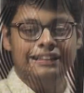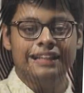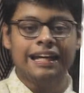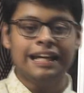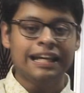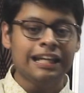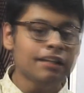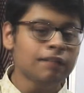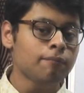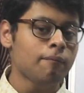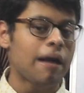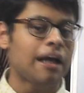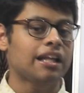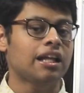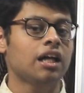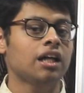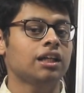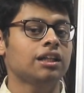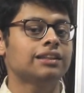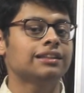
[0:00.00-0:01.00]
the second
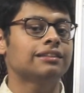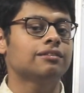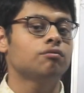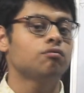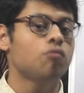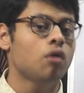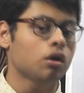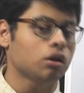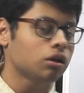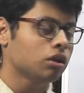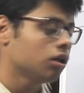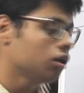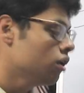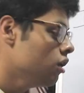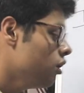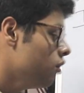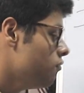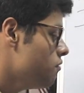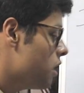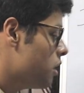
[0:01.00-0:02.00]
para is what?
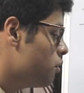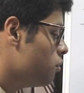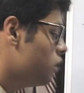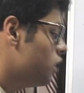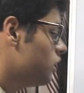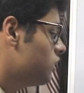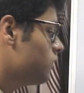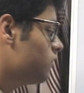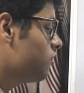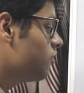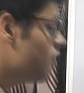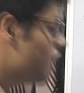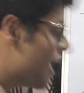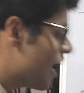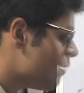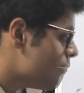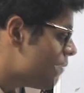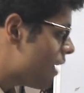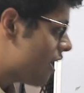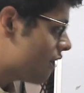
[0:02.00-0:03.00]
Where you
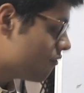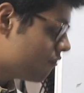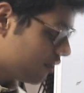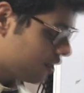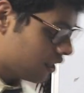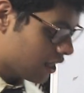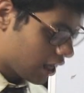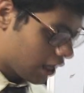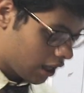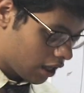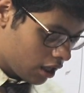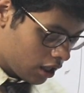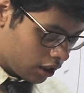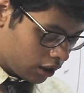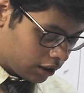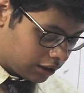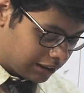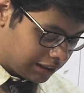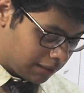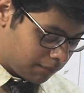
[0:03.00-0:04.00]
describe everything.
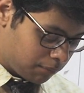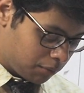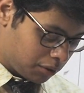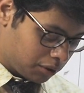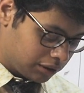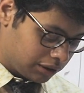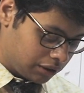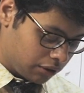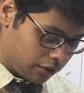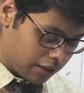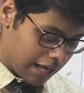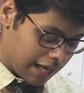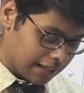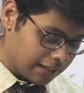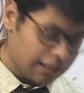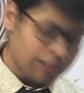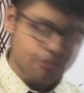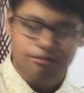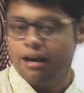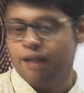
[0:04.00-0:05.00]
Suppose you
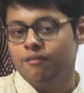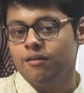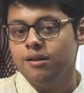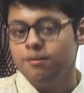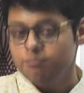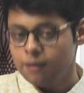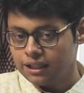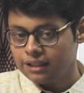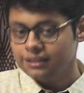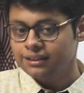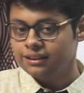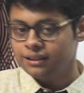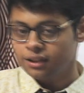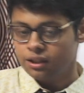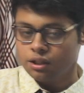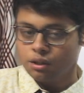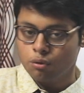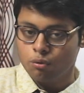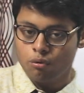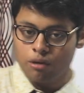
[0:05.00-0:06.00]
get a travel
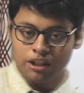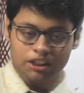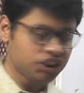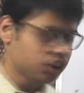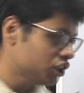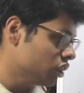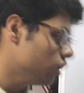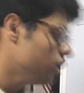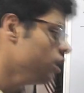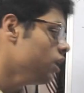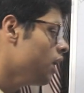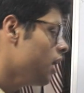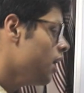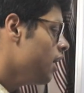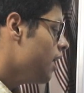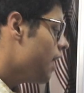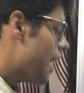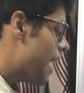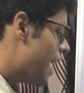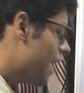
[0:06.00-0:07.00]
based question
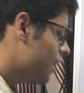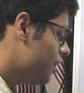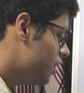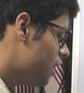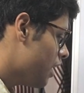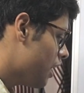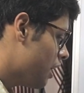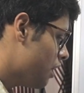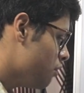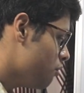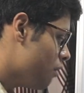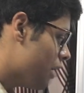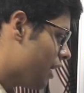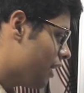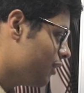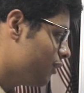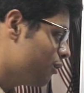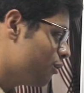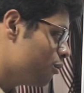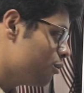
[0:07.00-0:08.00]
and there
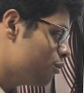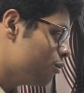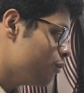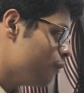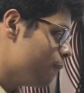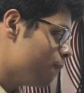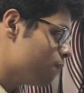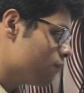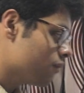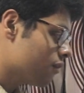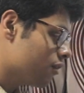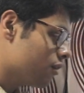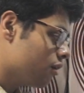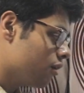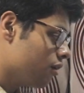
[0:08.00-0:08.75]
you are to